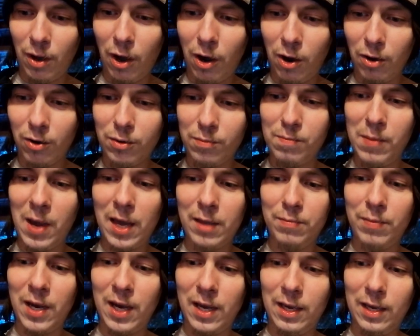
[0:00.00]
art
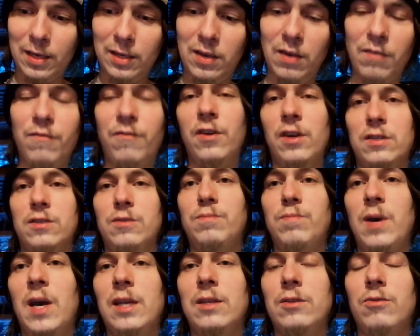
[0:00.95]
made by Jim
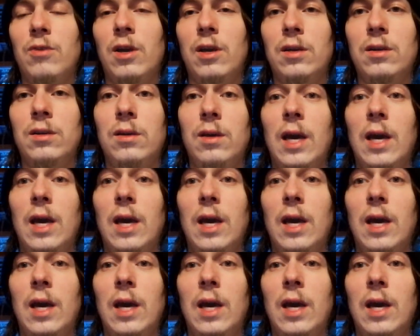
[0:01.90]
Fitzpatrick.